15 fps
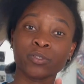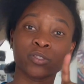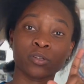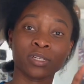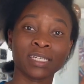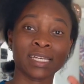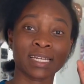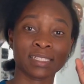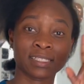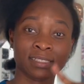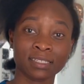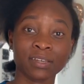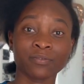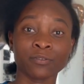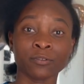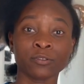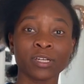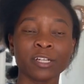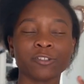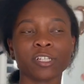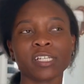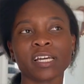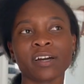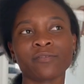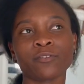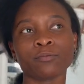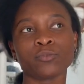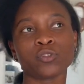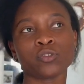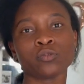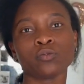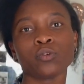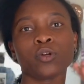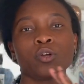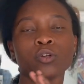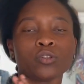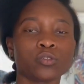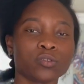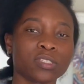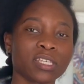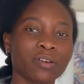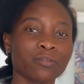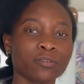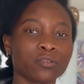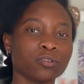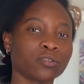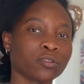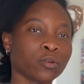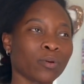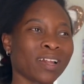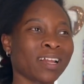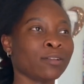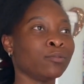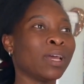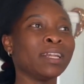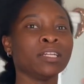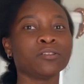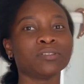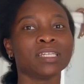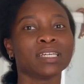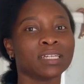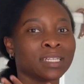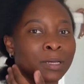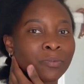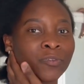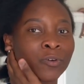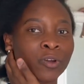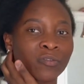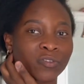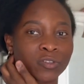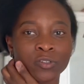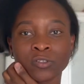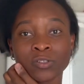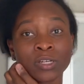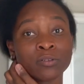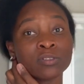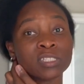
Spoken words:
study at 7. So I usually have from 2 to 7 to so, and I need to take a nap for going for study so I don't